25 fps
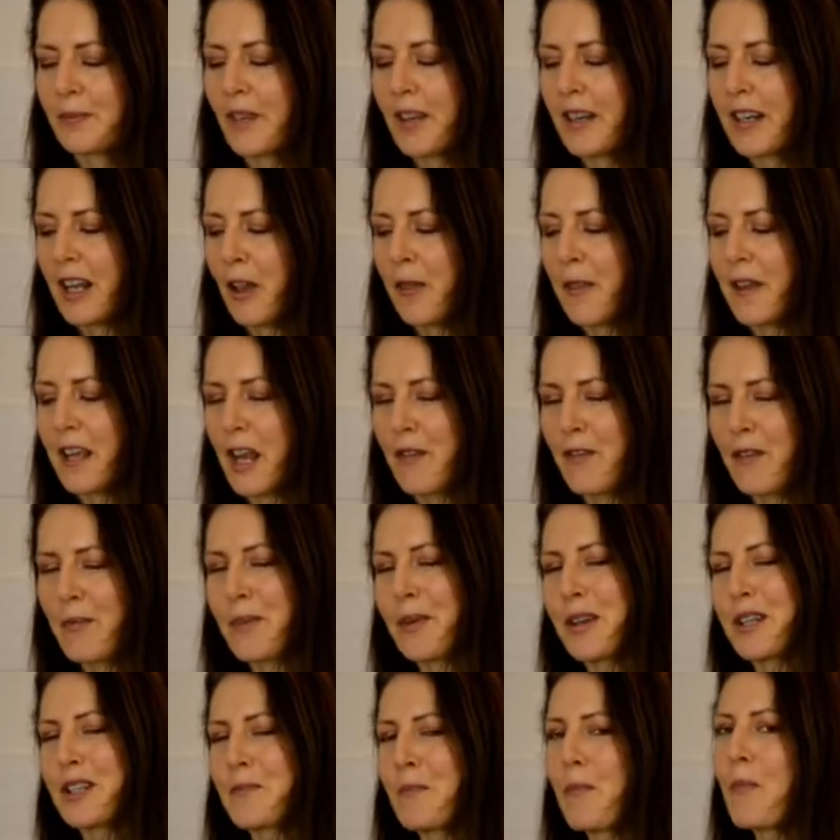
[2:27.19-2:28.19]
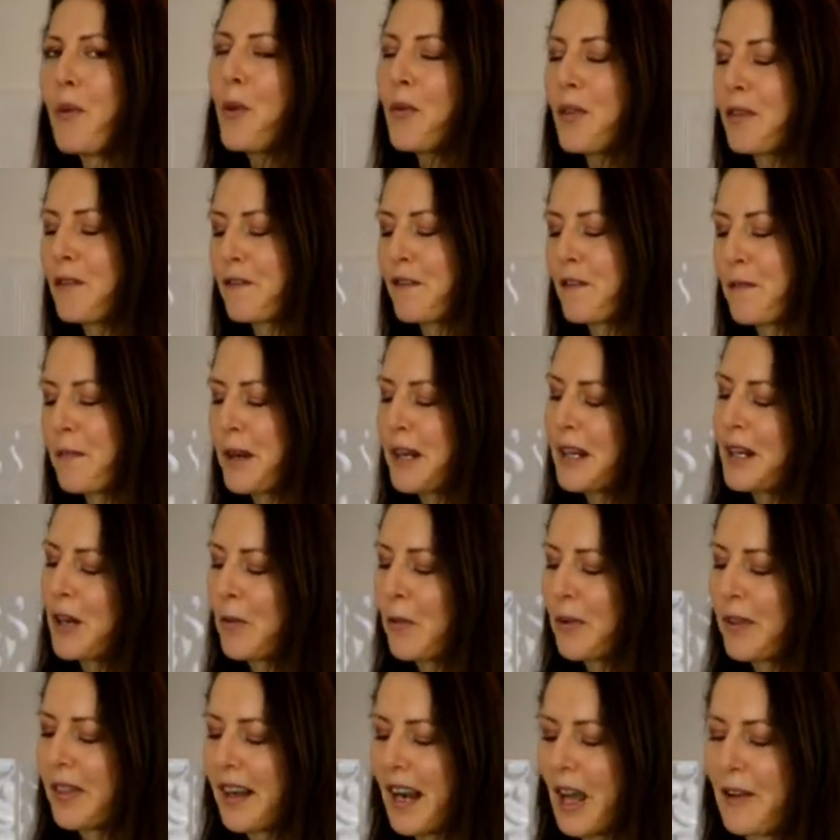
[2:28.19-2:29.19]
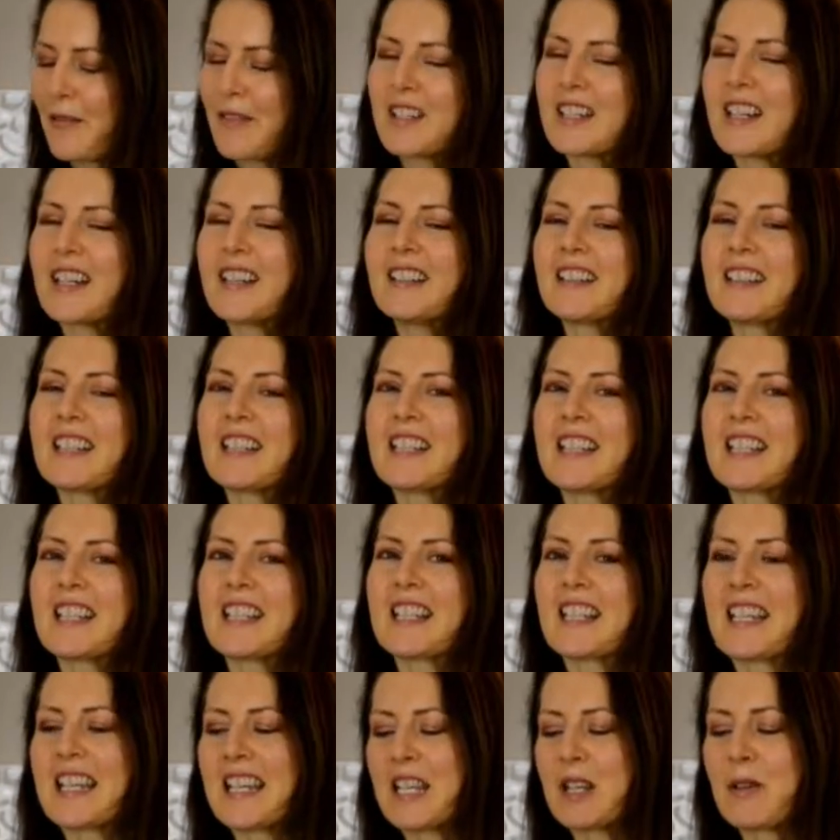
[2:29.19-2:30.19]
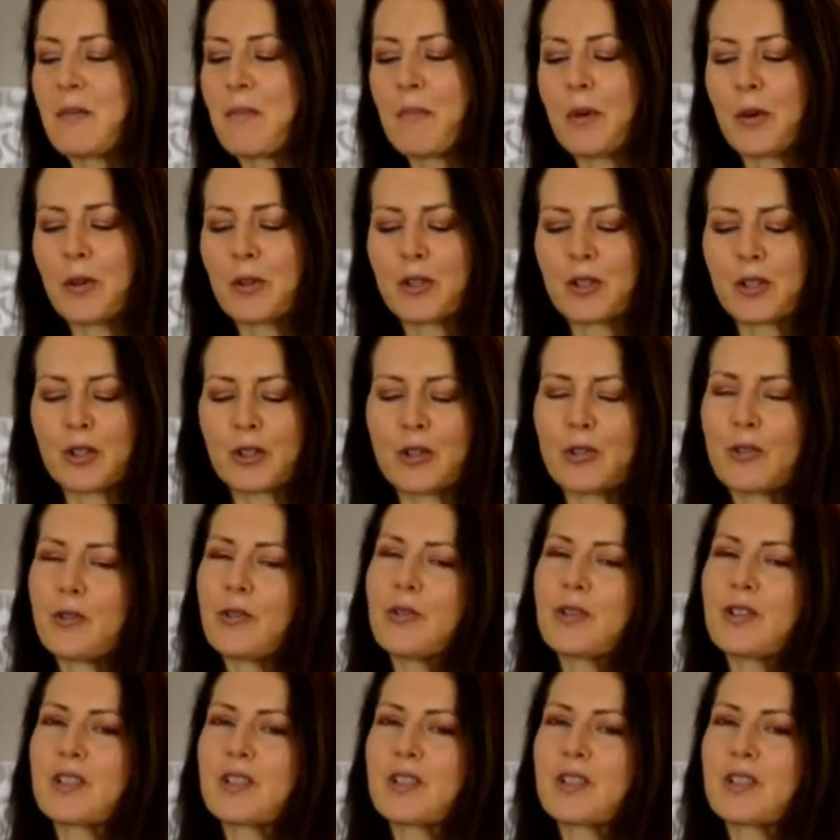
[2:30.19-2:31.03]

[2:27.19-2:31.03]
Now I think everybody's more than familiar with lavender. It is the most used